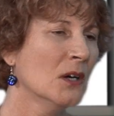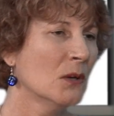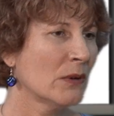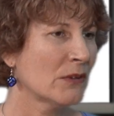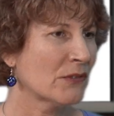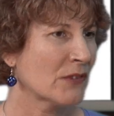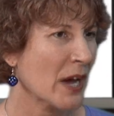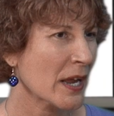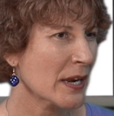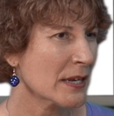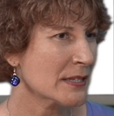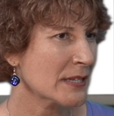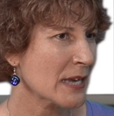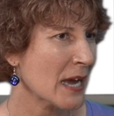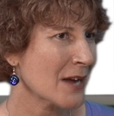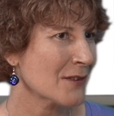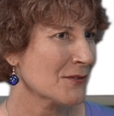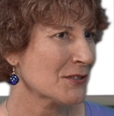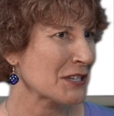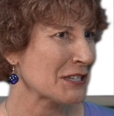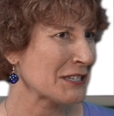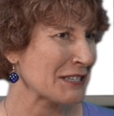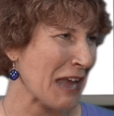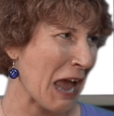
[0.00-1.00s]
we've got it
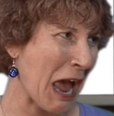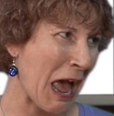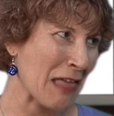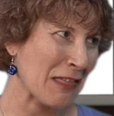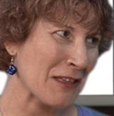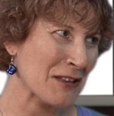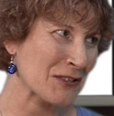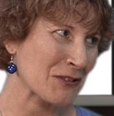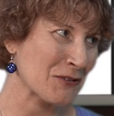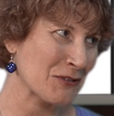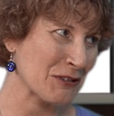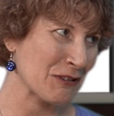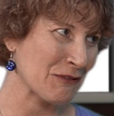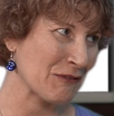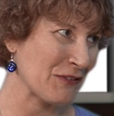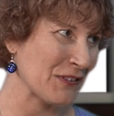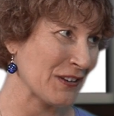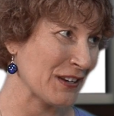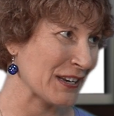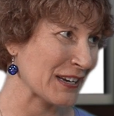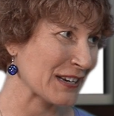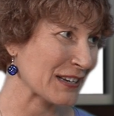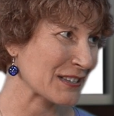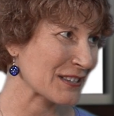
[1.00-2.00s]
down to Dallas or to
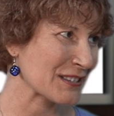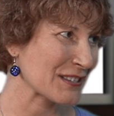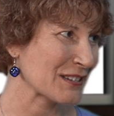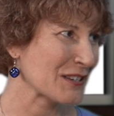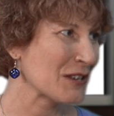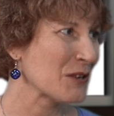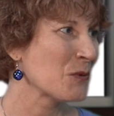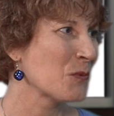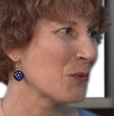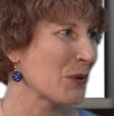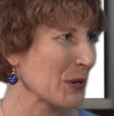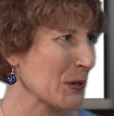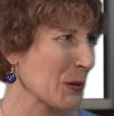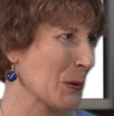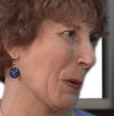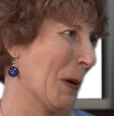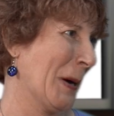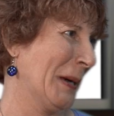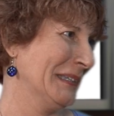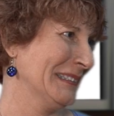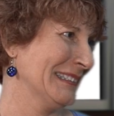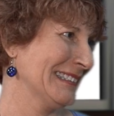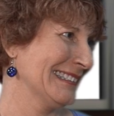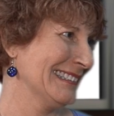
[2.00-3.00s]
Phoenix. What do you
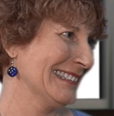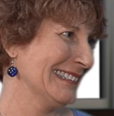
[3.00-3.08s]
want?